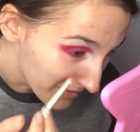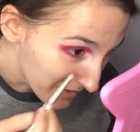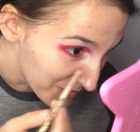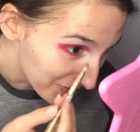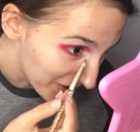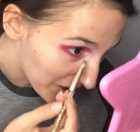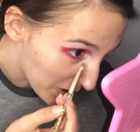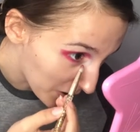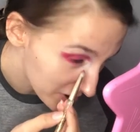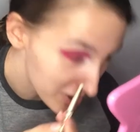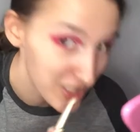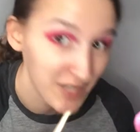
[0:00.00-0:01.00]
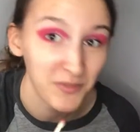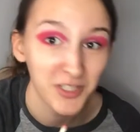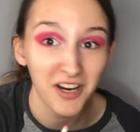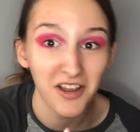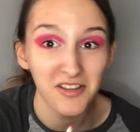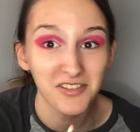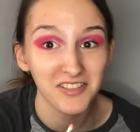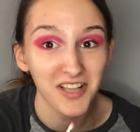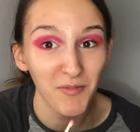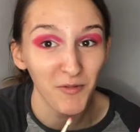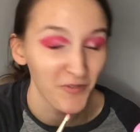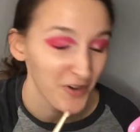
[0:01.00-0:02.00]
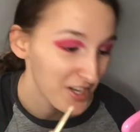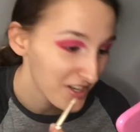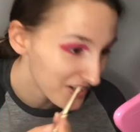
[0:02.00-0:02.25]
Oh my gosh, James Charles is coming for you.